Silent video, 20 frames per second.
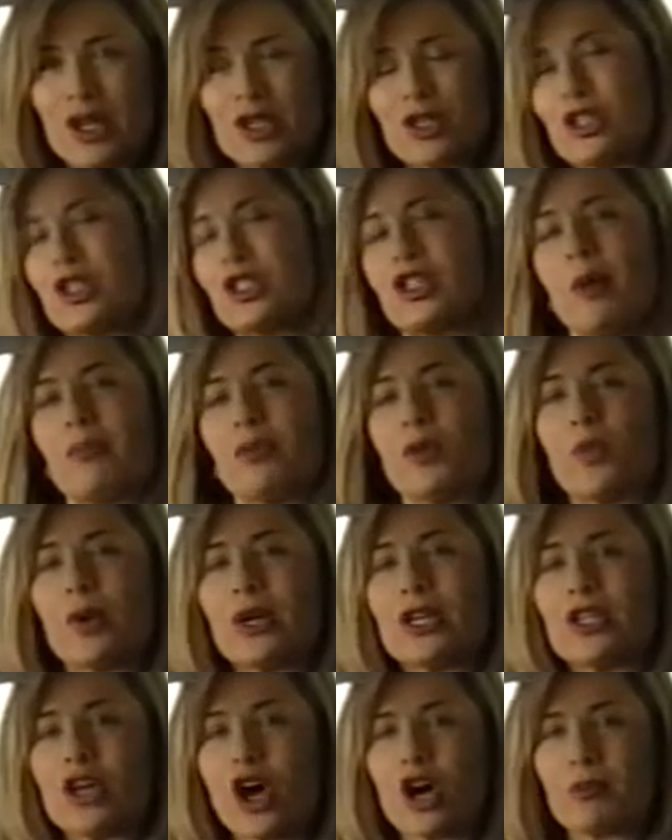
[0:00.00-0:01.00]
To stop the
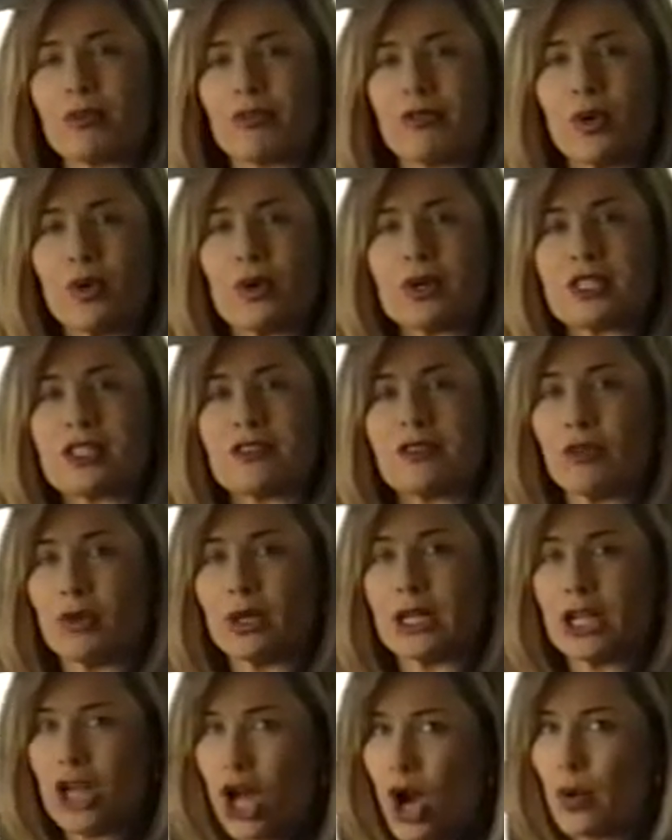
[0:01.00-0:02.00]
window before it is
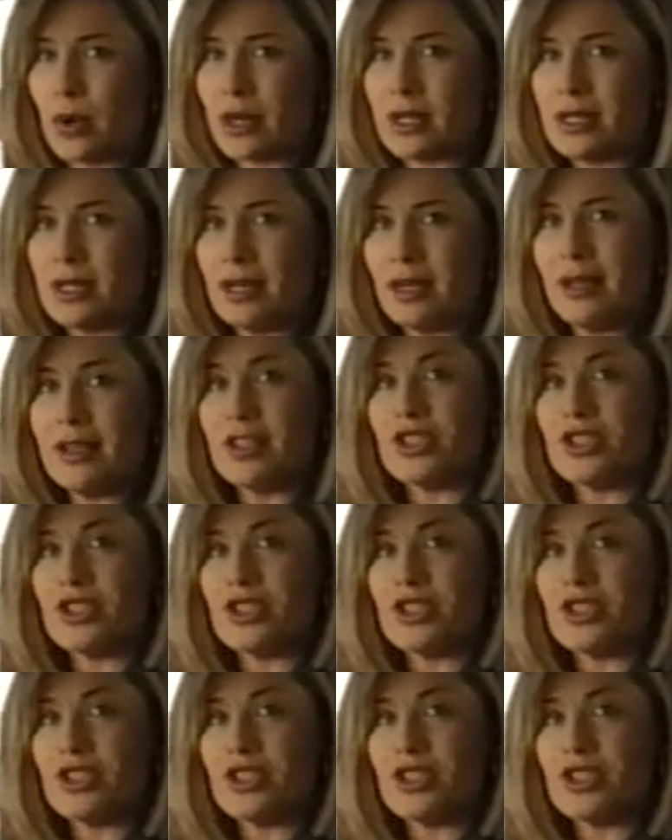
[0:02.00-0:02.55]
fully lowered,